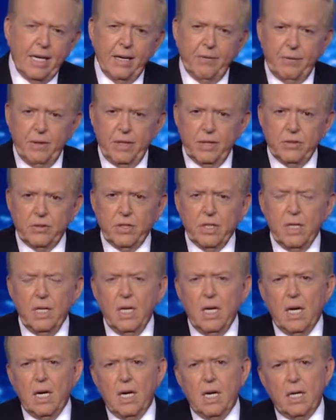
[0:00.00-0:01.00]
evidence
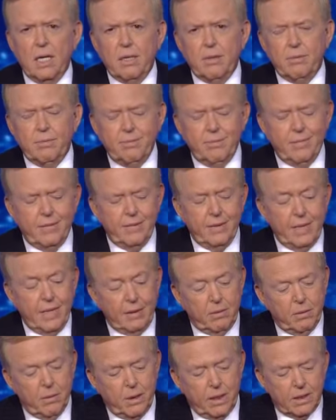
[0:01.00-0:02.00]

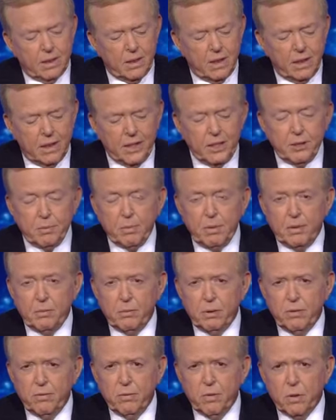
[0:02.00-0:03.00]
than what has at least been
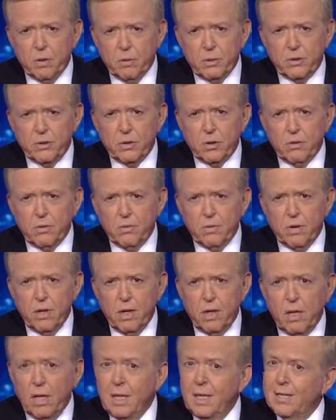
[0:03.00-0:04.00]
put forward so
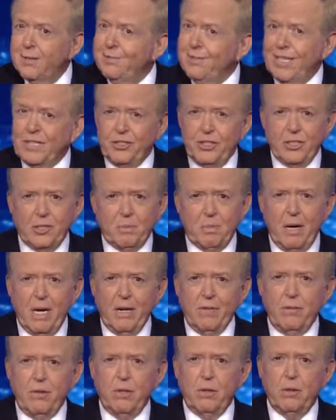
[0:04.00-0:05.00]
far. That's just my